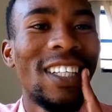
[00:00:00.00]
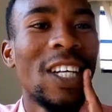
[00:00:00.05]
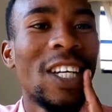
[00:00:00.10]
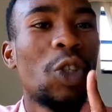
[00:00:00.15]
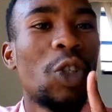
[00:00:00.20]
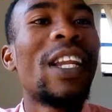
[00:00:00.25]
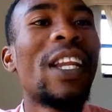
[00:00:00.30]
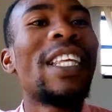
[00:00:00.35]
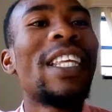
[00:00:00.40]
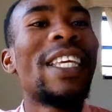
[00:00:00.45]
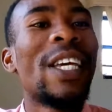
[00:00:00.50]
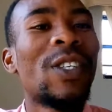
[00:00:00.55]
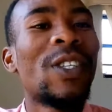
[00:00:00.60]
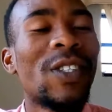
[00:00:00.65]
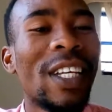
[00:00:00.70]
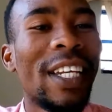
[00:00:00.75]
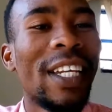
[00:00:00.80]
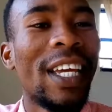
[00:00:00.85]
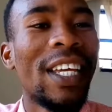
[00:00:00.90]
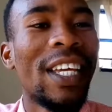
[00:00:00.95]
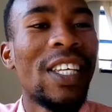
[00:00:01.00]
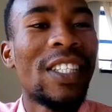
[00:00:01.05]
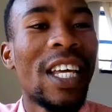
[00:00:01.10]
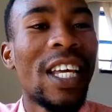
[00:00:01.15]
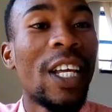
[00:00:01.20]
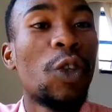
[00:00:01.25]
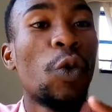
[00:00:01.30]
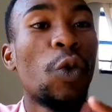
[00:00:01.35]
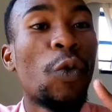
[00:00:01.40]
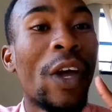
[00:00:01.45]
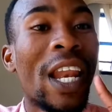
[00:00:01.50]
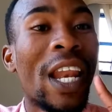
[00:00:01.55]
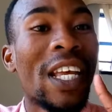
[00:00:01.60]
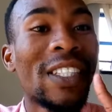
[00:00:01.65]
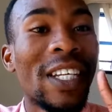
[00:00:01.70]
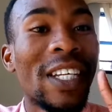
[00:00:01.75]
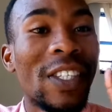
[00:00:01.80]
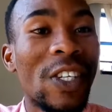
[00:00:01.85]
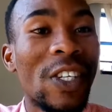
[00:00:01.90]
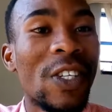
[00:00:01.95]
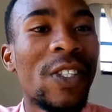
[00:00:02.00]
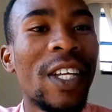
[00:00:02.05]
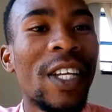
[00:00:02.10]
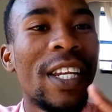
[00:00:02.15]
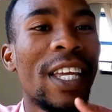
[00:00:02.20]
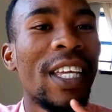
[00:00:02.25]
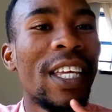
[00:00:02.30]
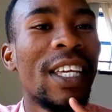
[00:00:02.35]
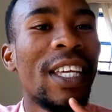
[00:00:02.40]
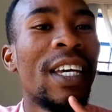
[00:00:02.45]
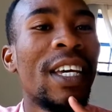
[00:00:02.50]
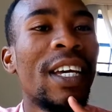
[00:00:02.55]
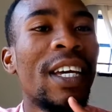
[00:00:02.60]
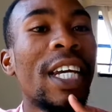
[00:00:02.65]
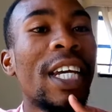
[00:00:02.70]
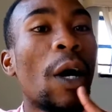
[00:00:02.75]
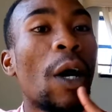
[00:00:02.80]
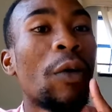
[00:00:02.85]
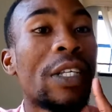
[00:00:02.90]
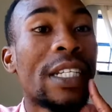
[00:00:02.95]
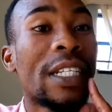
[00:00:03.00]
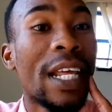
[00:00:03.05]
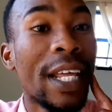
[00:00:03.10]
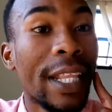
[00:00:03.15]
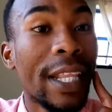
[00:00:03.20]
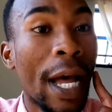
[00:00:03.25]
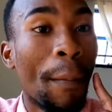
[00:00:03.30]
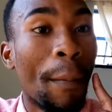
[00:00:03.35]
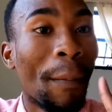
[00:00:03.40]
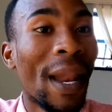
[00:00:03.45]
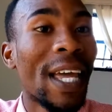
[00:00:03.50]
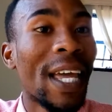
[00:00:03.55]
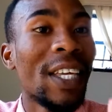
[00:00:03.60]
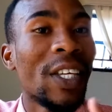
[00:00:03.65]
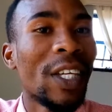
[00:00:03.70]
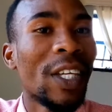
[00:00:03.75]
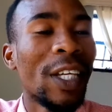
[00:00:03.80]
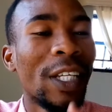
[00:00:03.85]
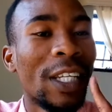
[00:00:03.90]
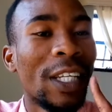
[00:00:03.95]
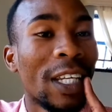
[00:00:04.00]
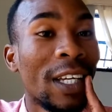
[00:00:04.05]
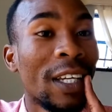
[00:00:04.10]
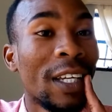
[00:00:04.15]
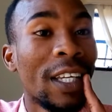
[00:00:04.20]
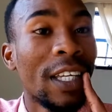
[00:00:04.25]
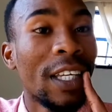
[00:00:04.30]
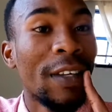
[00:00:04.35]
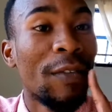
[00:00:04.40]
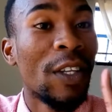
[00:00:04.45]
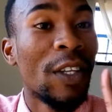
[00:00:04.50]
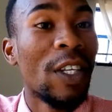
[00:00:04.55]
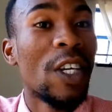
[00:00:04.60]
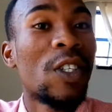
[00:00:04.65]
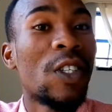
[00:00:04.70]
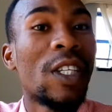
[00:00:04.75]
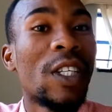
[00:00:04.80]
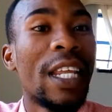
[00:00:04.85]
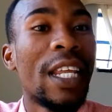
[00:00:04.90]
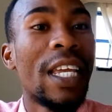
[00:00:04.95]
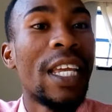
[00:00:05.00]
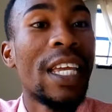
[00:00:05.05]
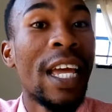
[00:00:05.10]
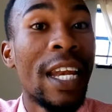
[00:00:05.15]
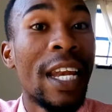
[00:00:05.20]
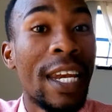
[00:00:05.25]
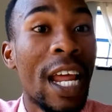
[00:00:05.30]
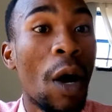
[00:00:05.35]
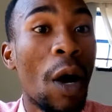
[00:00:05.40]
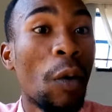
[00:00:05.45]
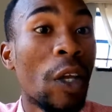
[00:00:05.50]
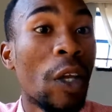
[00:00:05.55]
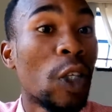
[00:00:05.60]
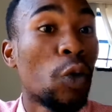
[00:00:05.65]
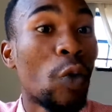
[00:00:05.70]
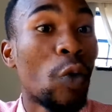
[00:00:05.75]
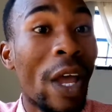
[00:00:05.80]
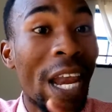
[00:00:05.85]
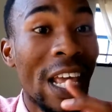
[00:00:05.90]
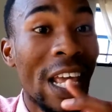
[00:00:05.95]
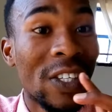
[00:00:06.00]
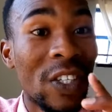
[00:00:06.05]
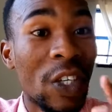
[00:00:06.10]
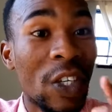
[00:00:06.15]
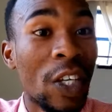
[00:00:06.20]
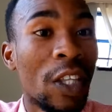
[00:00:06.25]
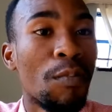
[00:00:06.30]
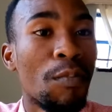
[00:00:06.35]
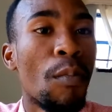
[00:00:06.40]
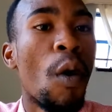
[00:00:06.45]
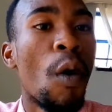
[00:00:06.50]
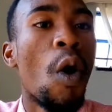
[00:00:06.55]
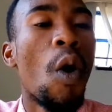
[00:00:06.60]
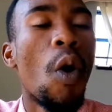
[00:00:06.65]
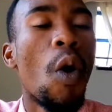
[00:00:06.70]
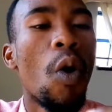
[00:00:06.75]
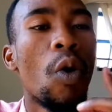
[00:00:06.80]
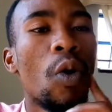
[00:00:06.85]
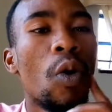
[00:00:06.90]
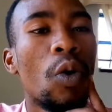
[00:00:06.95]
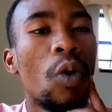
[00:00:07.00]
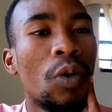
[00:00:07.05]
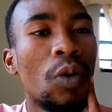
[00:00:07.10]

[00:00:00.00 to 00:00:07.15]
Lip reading: actually yesterday, he started to realize that yesterday, now he started applying it even yesterday, and now he's realizing it more.